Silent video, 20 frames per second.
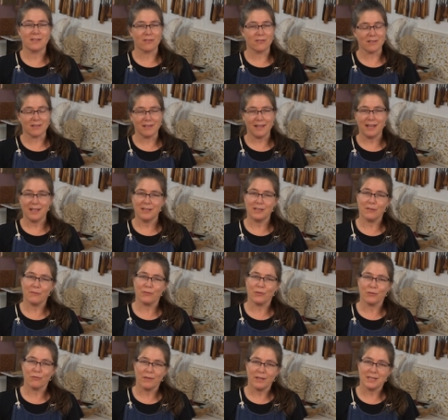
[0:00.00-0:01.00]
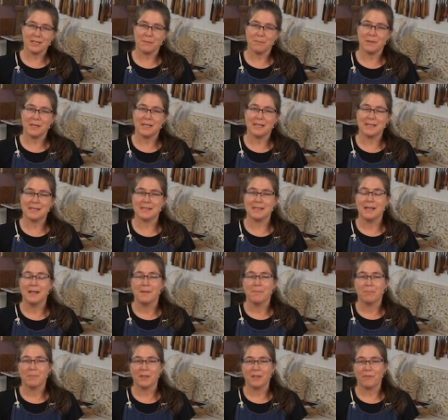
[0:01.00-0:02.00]
There's a lot of different recipes,
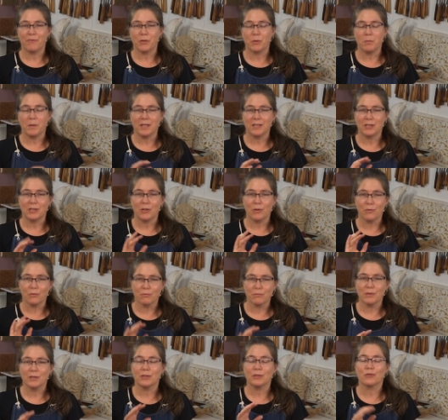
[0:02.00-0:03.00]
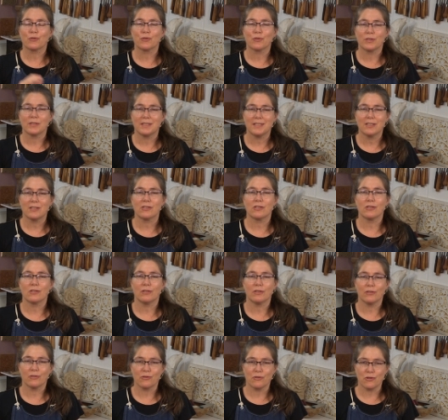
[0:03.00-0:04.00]
but if you want to go real
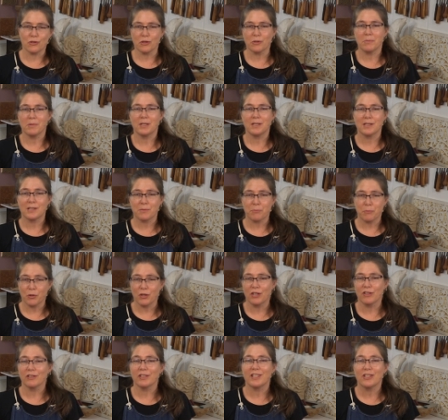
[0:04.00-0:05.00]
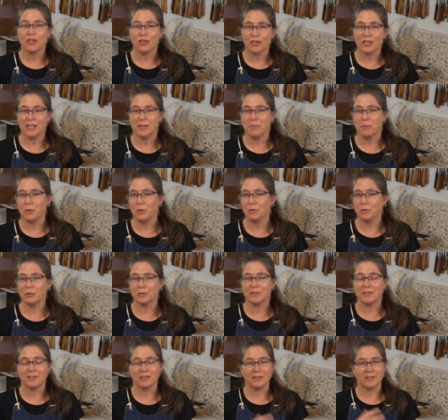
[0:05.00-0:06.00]
traditional German Springerle cookie
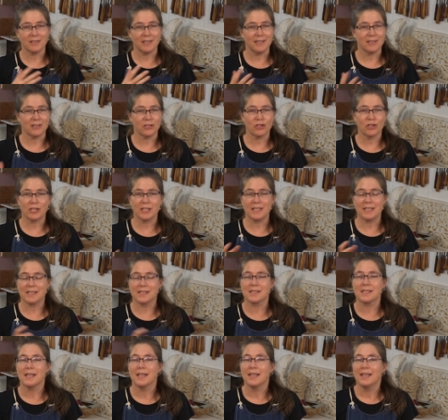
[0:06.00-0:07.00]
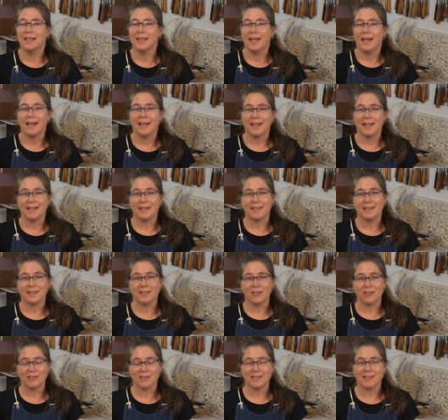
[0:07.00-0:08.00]
molds and cookies,
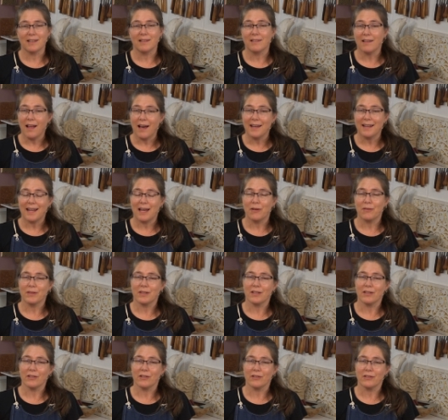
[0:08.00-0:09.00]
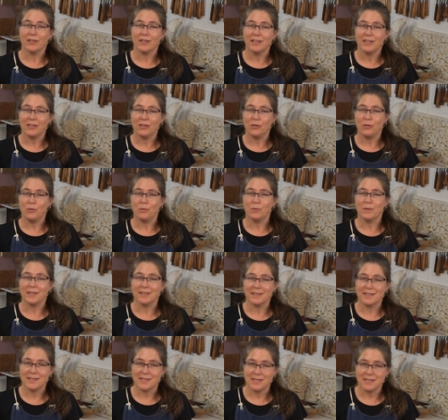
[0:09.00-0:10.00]
there's a lot out there you
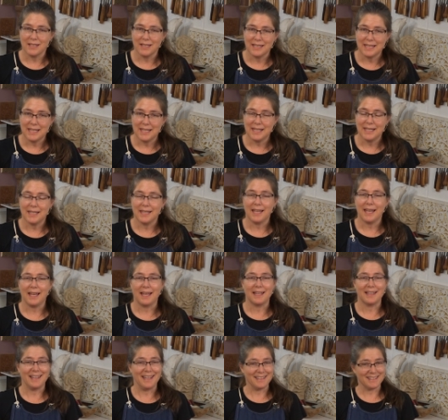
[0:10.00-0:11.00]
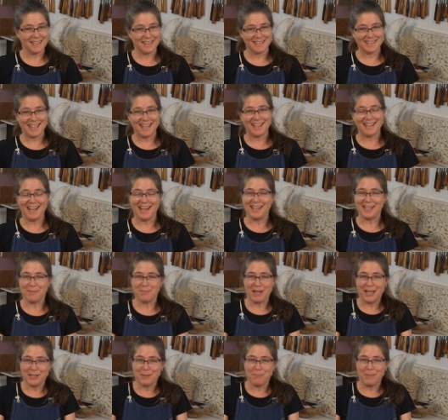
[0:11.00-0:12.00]
can study. As I said, I
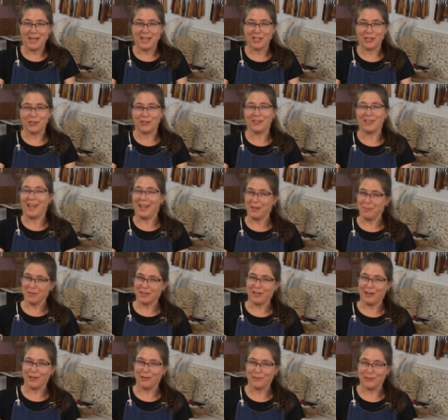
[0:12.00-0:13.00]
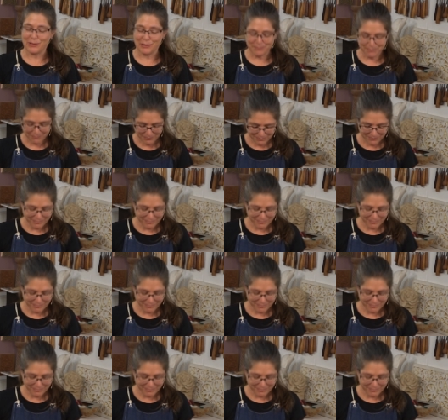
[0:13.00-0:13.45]
am not a baker, I'm a carver.